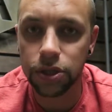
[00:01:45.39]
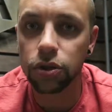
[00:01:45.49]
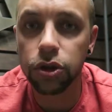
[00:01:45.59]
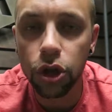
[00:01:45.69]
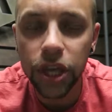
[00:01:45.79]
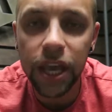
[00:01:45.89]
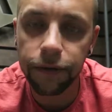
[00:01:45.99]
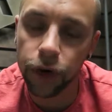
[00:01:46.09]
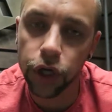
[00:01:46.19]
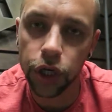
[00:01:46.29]
They're looking
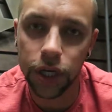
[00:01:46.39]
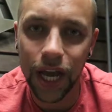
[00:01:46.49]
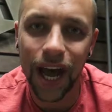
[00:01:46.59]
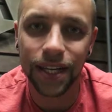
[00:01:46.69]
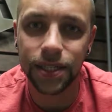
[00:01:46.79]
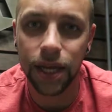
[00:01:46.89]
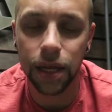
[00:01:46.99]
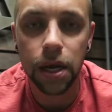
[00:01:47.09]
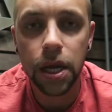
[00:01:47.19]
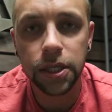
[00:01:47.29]
for good
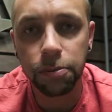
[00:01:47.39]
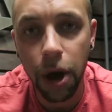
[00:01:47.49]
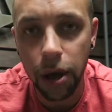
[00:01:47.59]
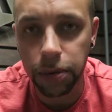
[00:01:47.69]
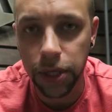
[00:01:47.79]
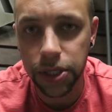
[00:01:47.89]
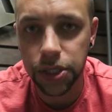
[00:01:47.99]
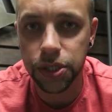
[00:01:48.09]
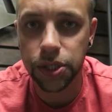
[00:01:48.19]
content to publish.